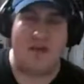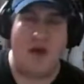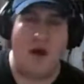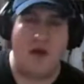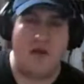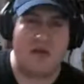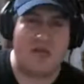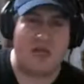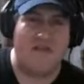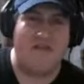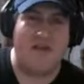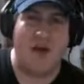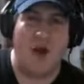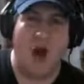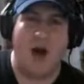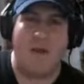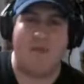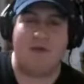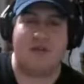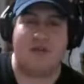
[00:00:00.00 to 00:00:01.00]
Seven
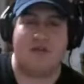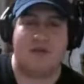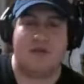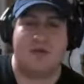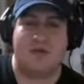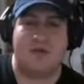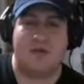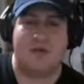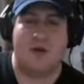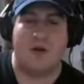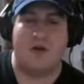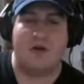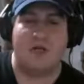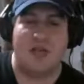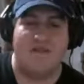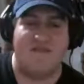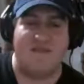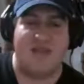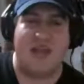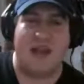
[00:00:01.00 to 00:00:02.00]
options or
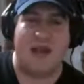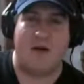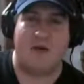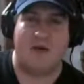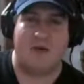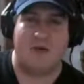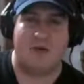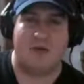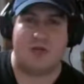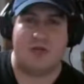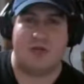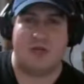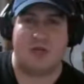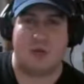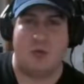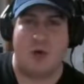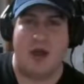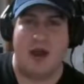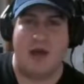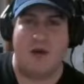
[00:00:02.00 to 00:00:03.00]
7 characters in this
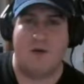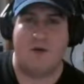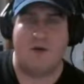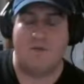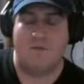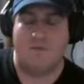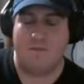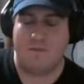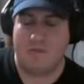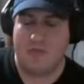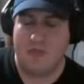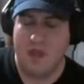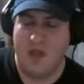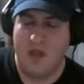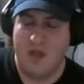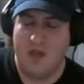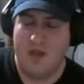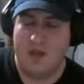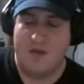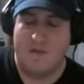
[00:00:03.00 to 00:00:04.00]
round.
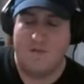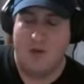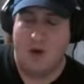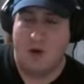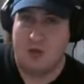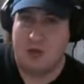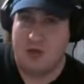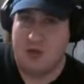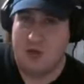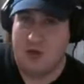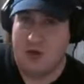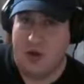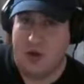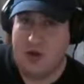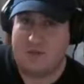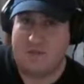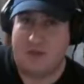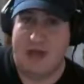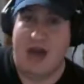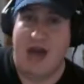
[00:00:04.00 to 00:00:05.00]
The person who
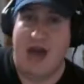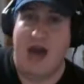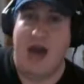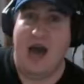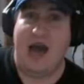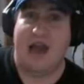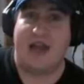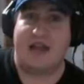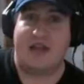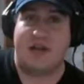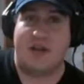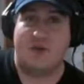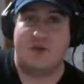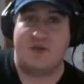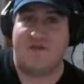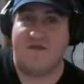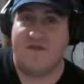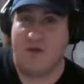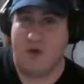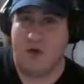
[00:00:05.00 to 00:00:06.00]
goes behind
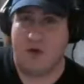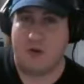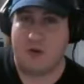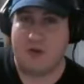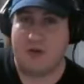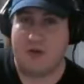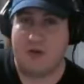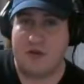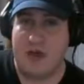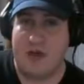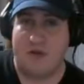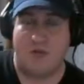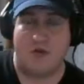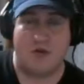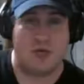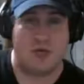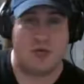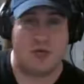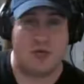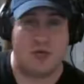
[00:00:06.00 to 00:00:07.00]
goes first, and we're
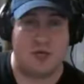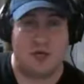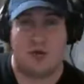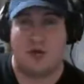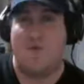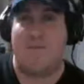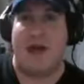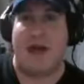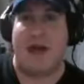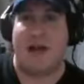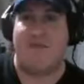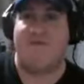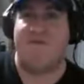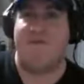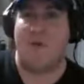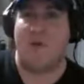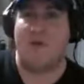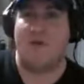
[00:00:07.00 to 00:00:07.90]
just going to go back and